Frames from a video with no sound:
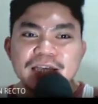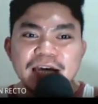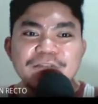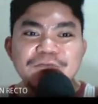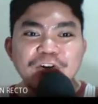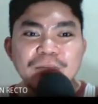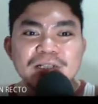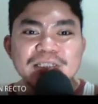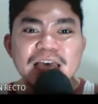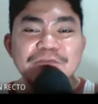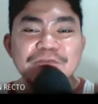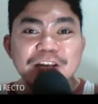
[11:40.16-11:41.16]
the informal
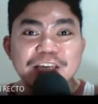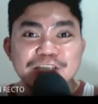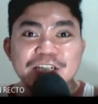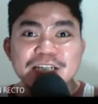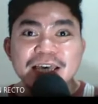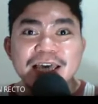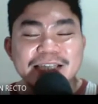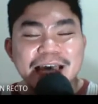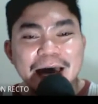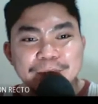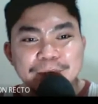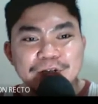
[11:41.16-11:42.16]
definition
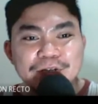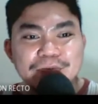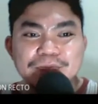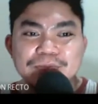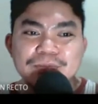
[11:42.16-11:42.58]
example.